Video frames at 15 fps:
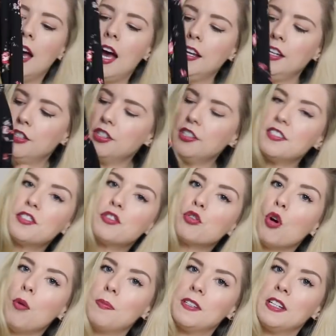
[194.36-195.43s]
and it just
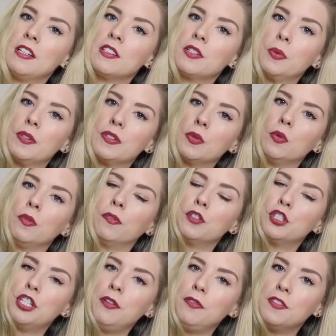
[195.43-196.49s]
drops into a sort of
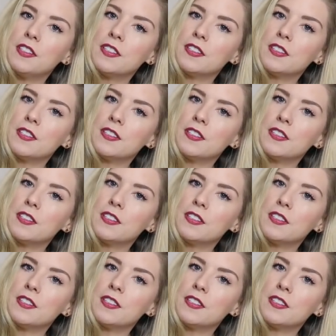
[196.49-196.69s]
shift